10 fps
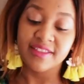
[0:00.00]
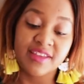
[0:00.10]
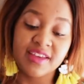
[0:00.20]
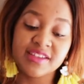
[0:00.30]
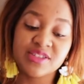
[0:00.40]

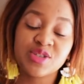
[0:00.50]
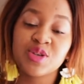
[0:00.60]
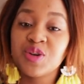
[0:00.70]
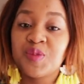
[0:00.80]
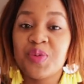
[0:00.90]
These
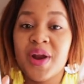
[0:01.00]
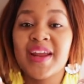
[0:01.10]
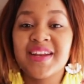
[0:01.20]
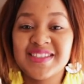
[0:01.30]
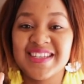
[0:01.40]
two
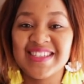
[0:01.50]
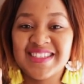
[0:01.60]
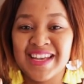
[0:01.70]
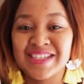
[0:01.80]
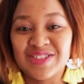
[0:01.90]
pregnancy
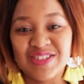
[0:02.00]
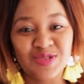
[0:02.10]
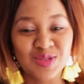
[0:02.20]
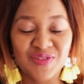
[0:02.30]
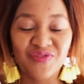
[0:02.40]
essentials, this was the